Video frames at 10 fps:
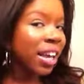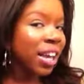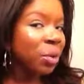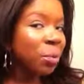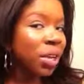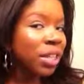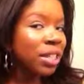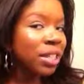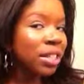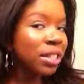It
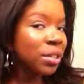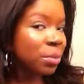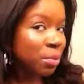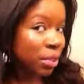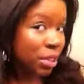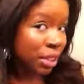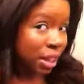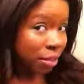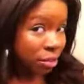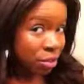was a real
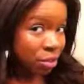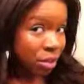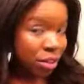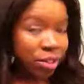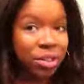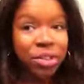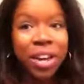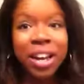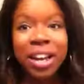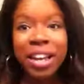life struggle
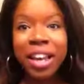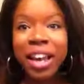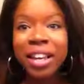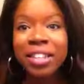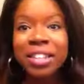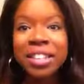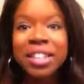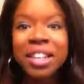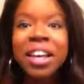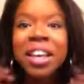trying to get
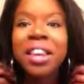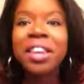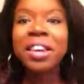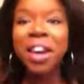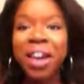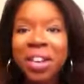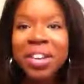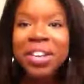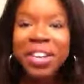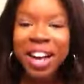the
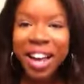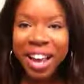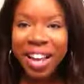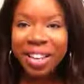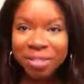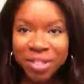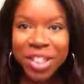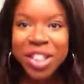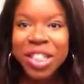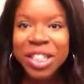color I had
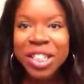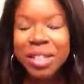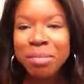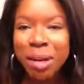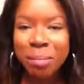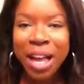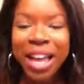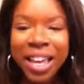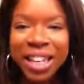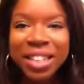envisioned in my
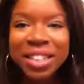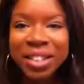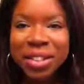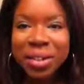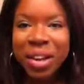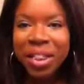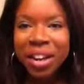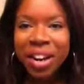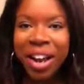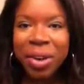mind, so I
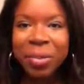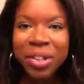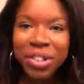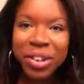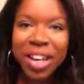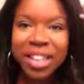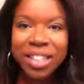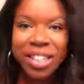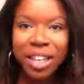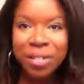thought I would try
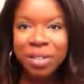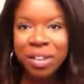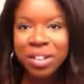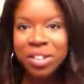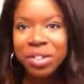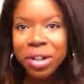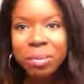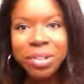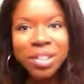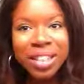and save y'all the
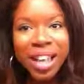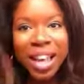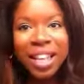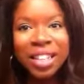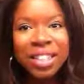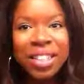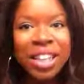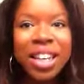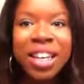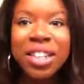trouble and
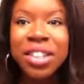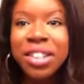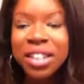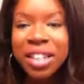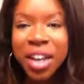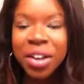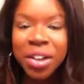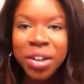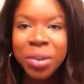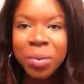just tell
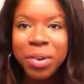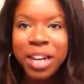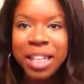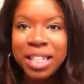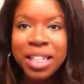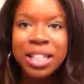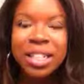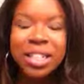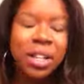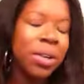you what I
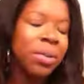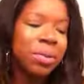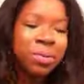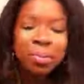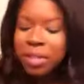did. So